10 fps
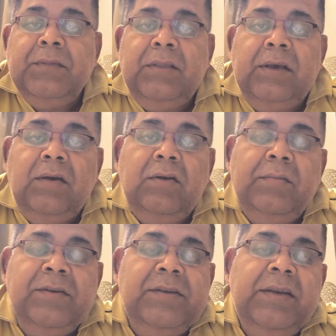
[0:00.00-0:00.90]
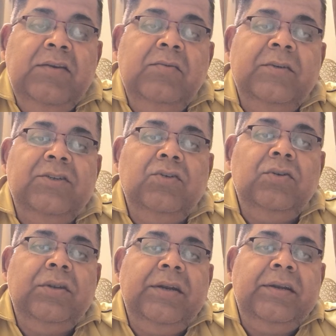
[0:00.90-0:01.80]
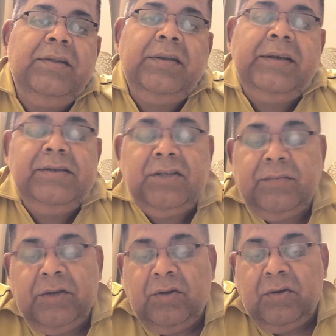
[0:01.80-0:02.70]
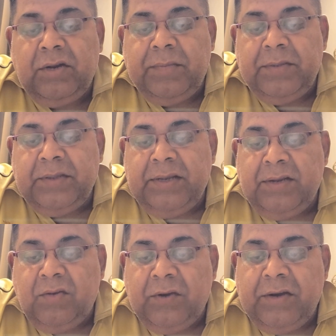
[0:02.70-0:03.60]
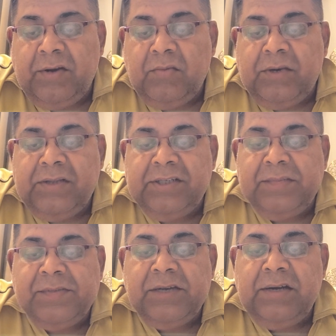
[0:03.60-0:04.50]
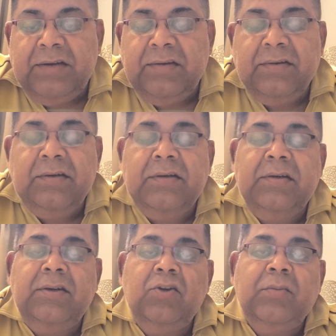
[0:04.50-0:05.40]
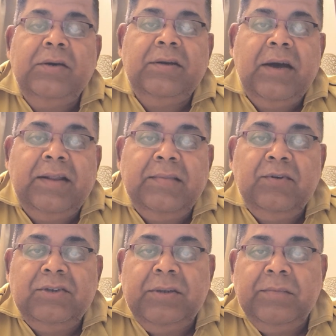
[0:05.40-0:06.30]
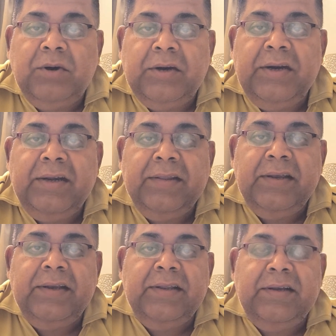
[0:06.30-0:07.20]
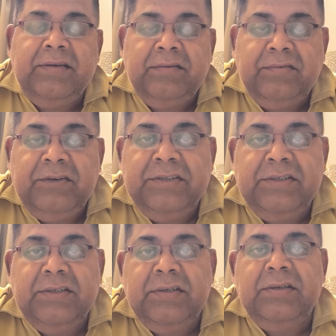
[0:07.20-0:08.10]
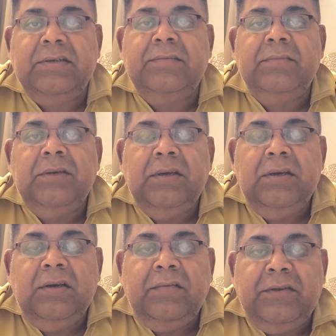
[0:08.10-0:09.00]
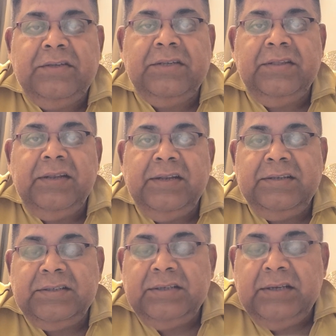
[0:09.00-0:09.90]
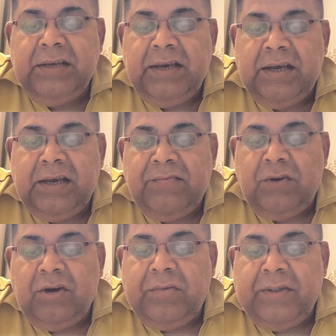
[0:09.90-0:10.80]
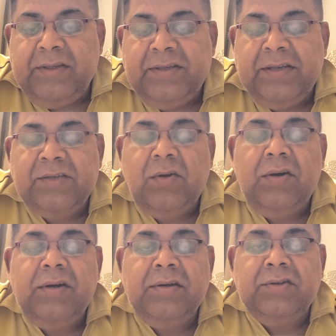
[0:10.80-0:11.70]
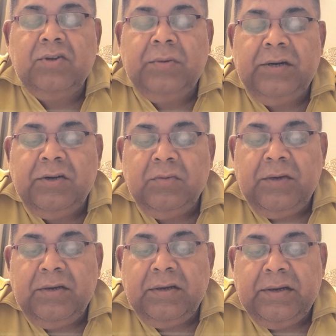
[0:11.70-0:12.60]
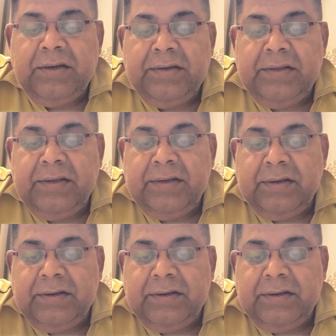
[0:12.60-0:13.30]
Now basically you must know that in the case of the non-epithelial ovarian tumor, germ cell tumor are the most important, and they are the first in the list, followed by the sex called stromal tumor, and then